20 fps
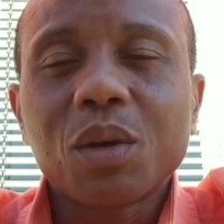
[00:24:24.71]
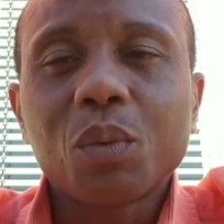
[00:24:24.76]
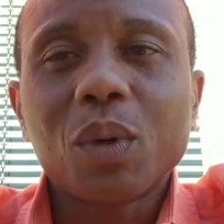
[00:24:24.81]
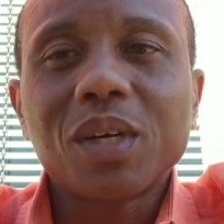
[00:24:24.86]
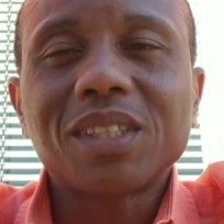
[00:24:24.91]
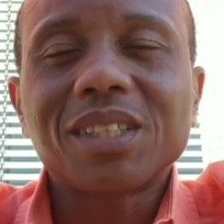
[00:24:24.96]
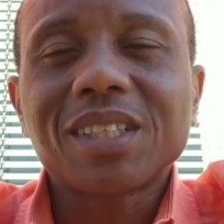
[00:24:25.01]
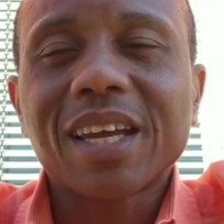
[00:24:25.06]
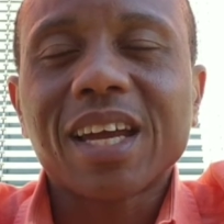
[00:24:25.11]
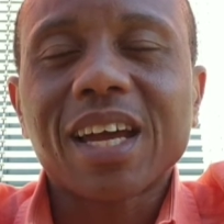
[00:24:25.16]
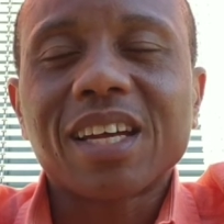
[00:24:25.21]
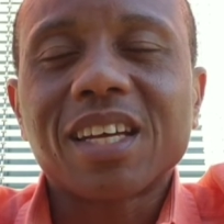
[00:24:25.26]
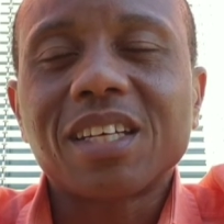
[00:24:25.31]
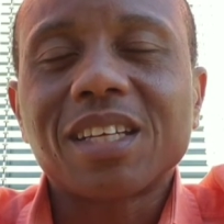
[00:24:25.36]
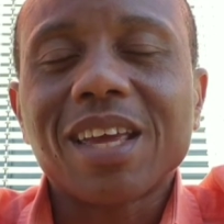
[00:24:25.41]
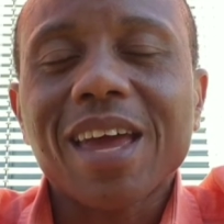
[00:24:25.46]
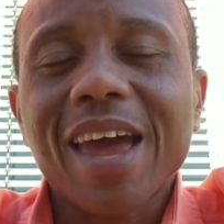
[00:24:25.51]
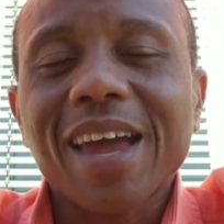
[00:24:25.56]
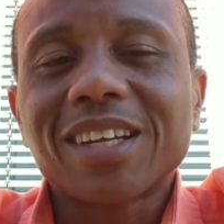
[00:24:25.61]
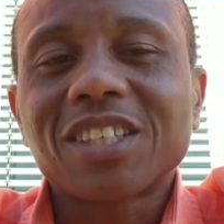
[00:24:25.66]
it wasn't like I
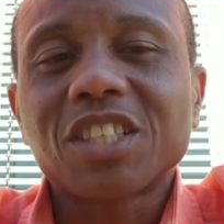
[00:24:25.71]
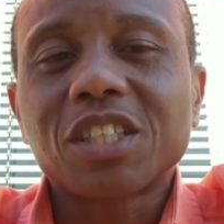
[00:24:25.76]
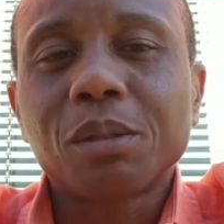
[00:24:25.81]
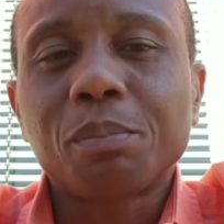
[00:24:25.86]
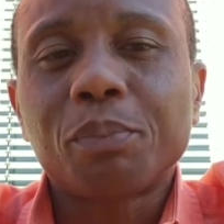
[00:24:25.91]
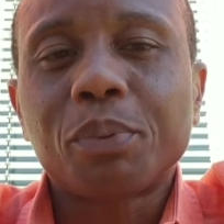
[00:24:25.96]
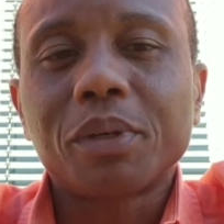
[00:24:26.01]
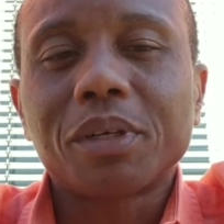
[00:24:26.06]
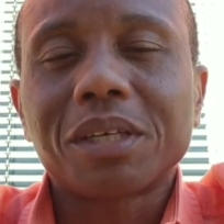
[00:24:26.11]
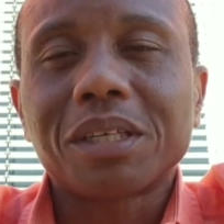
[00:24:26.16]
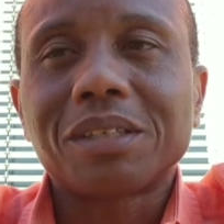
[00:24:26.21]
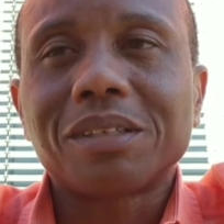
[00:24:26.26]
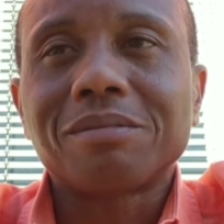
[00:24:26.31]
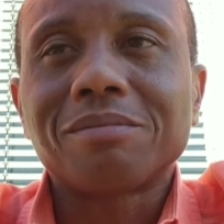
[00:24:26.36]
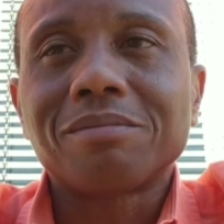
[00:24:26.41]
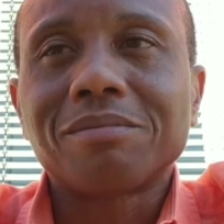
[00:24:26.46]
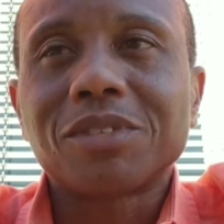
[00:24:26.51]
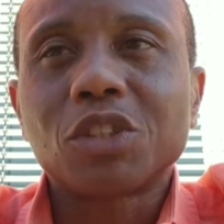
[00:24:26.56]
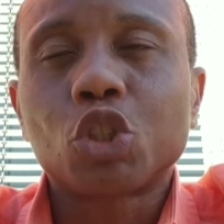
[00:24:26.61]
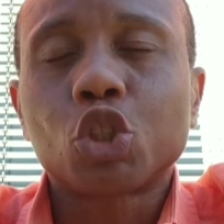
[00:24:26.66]
could actually put
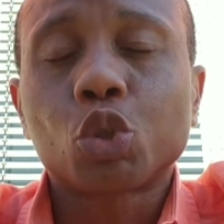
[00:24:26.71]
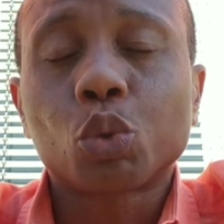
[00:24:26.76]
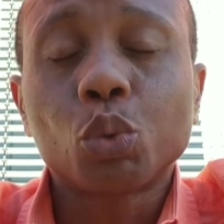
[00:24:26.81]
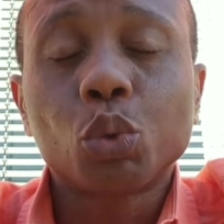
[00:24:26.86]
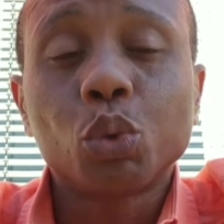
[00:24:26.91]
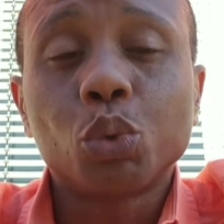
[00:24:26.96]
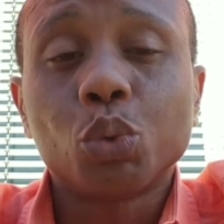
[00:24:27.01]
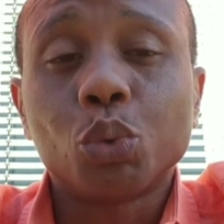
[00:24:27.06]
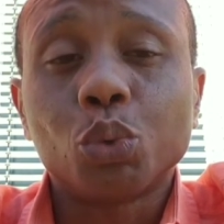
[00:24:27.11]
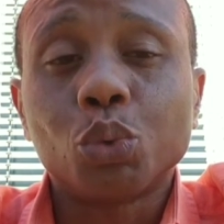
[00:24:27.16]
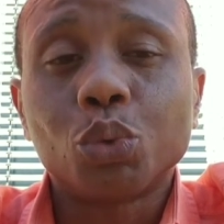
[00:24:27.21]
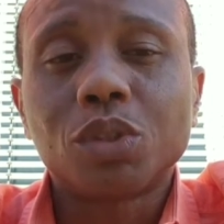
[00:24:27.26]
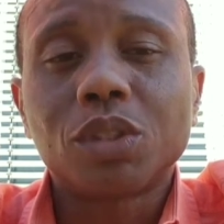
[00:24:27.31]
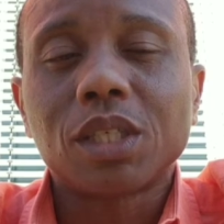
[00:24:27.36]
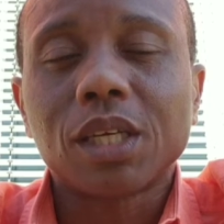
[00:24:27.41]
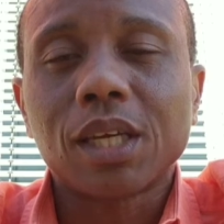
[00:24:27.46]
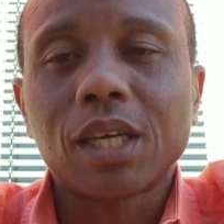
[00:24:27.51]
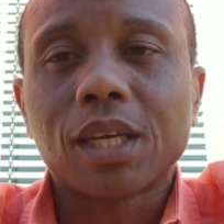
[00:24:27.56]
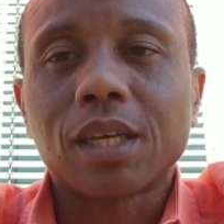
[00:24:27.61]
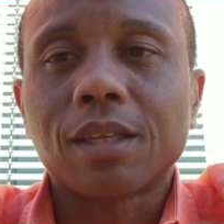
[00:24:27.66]

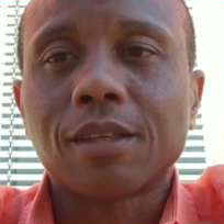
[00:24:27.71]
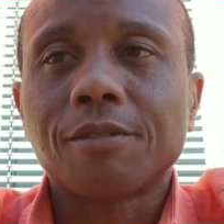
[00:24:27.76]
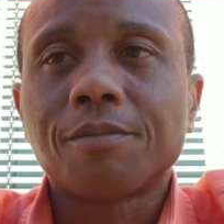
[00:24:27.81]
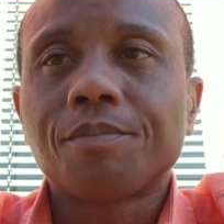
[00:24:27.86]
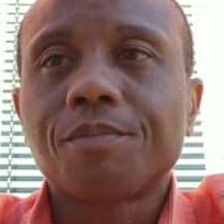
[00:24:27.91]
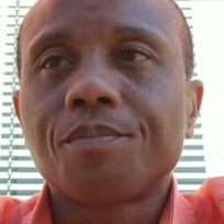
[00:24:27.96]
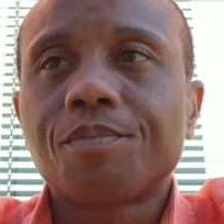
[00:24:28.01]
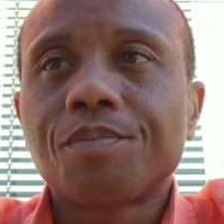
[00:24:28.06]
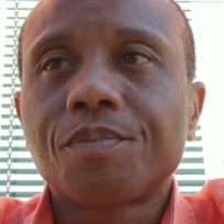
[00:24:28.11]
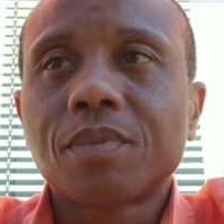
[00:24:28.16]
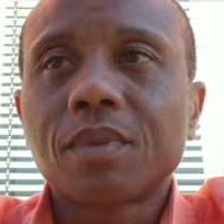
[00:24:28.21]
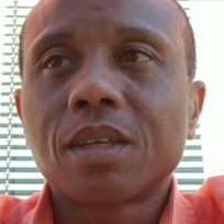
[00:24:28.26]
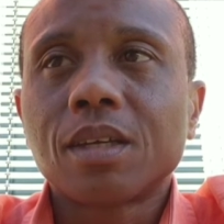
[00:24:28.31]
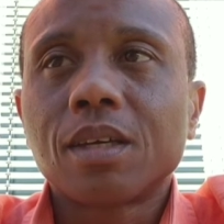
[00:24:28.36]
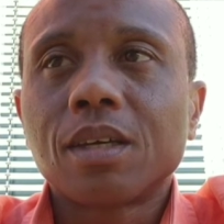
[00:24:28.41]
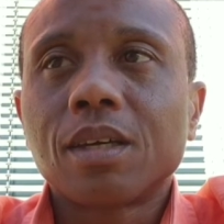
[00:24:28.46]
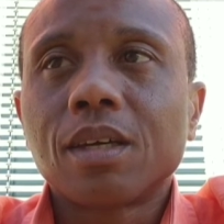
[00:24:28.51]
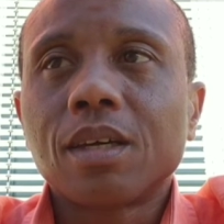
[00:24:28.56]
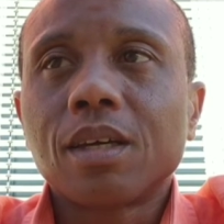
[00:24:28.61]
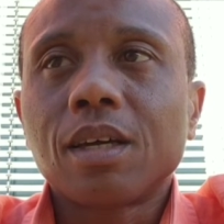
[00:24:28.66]
screws in.
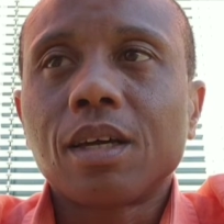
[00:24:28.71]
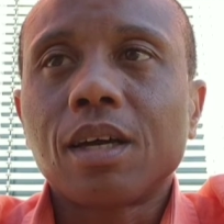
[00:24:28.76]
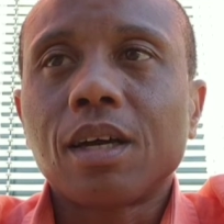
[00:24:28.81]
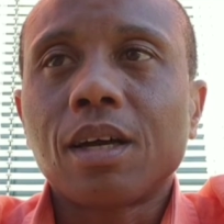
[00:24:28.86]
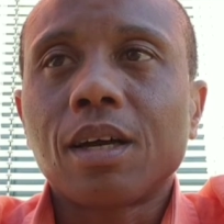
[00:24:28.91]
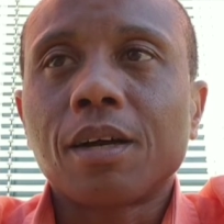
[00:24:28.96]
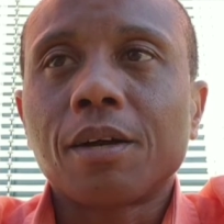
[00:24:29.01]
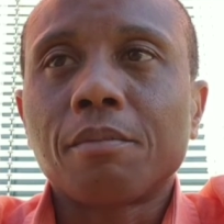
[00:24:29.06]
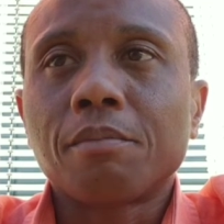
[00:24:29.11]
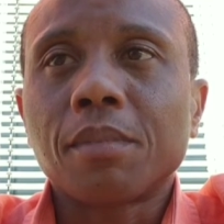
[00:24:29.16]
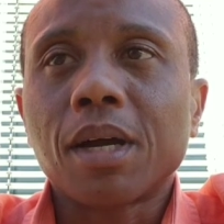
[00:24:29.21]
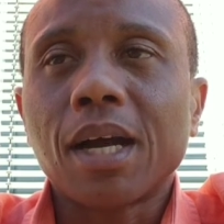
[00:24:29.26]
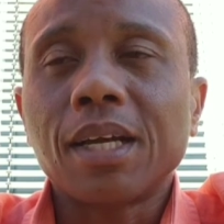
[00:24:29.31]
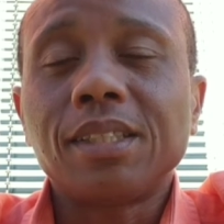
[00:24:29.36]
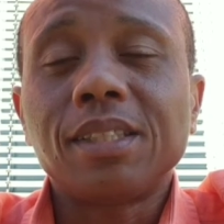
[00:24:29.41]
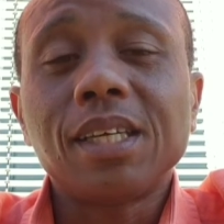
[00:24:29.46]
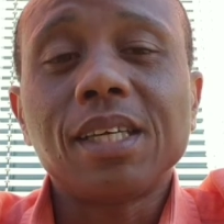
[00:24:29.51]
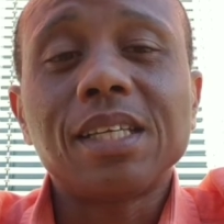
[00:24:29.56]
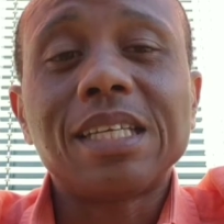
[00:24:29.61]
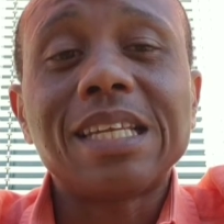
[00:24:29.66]

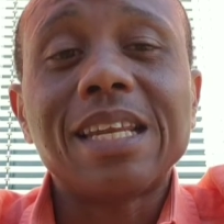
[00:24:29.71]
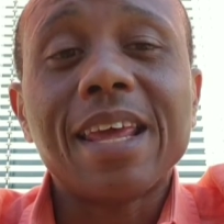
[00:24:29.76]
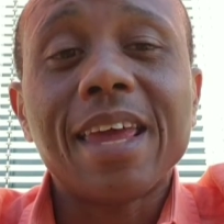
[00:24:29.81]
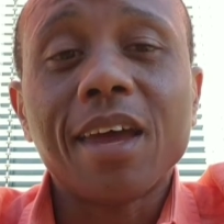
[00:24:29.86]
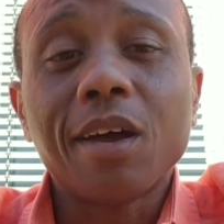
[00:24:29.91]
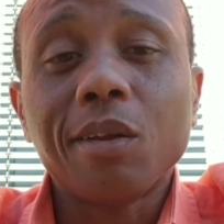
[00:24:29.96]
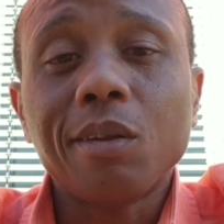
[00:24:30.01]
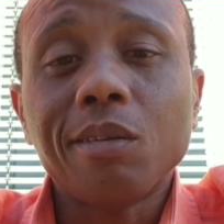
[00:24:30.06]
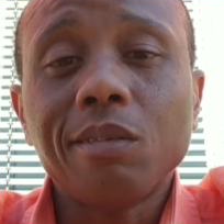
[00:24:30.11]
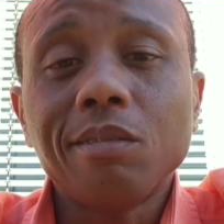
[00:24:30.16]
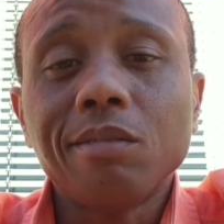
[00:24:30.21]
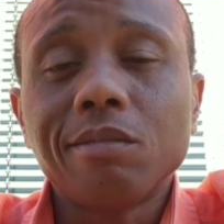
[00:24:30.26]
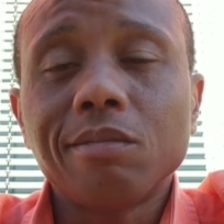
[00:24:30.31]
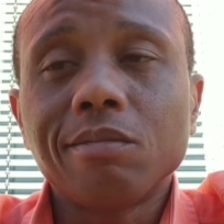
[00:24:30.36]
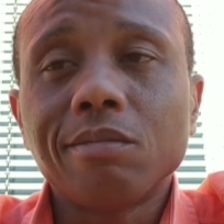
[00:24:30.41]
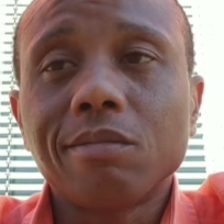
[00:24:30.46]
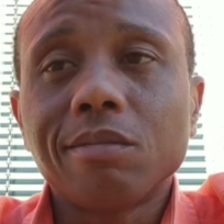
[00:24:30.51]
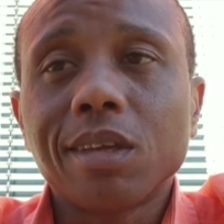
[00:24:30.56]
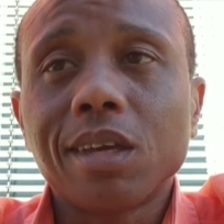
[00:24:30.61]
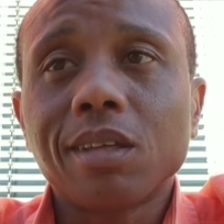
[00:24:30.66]
I did nail
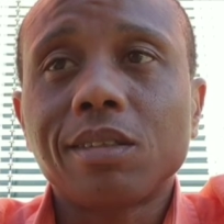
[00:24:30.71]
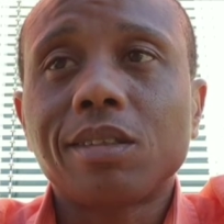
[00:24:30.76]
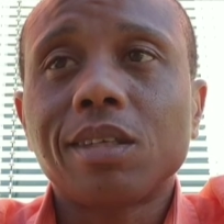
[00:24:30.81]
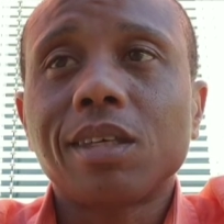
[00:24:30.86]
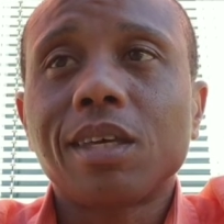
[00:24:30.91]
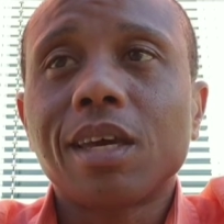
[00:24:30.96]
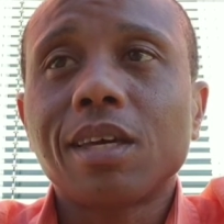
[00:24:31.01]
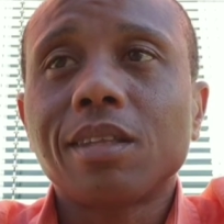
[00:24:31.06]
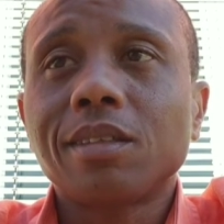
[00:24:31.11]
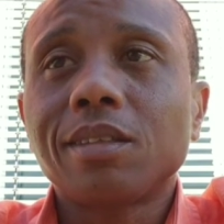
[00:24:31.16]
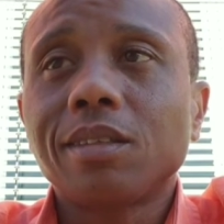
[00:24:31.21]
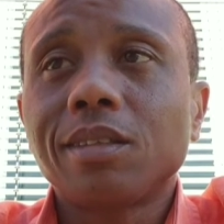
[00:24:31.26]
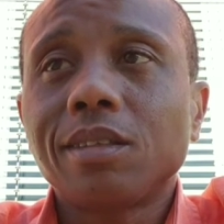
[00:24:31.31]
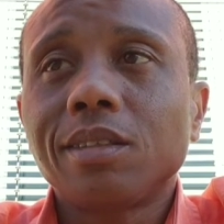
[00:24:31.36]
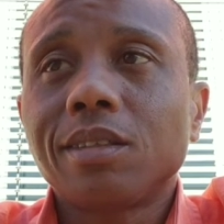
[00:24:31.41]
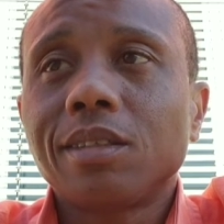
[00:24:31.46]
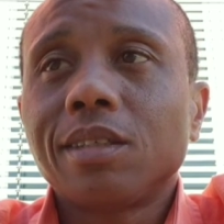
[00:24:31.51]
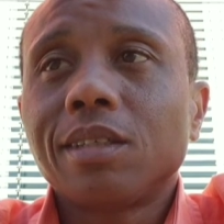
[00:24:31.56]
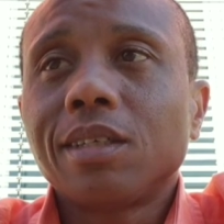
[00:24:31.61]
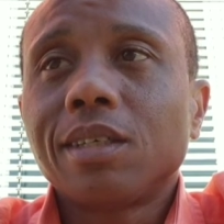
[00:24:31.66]
it
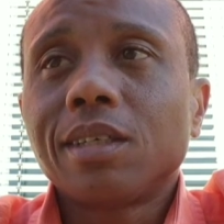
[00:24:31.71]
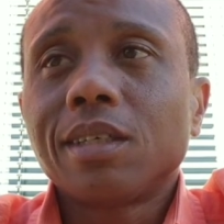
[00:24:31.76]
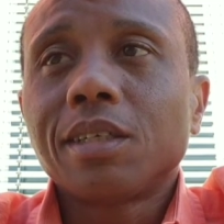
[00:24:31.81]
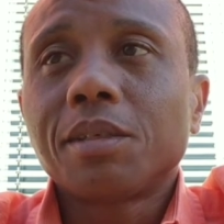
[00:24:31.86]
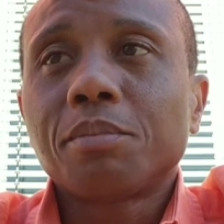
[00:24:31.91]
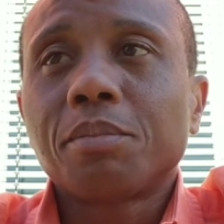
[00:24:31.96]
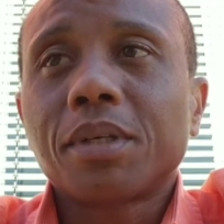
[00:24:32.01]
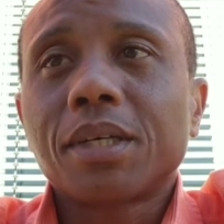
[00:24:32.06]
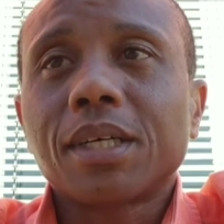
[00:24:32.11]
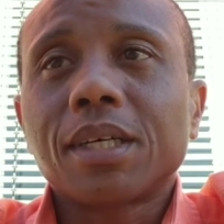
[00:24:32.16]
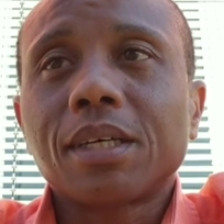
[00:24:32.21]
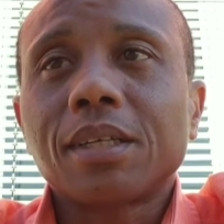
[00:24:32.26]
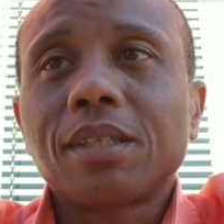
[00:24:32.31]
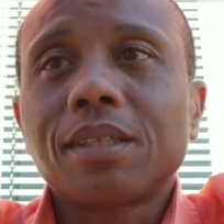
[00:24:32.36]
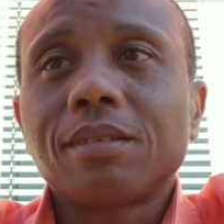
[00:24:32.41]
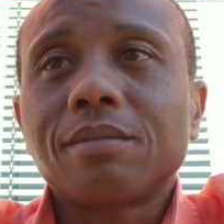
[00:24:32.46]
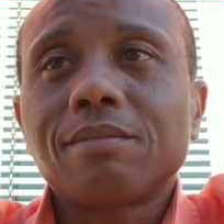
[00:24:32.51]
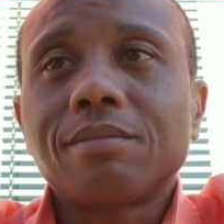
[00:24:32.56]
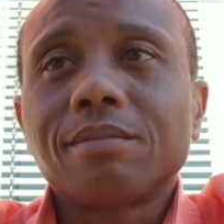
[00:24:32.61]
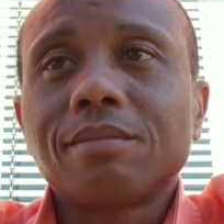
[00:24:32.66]
together, but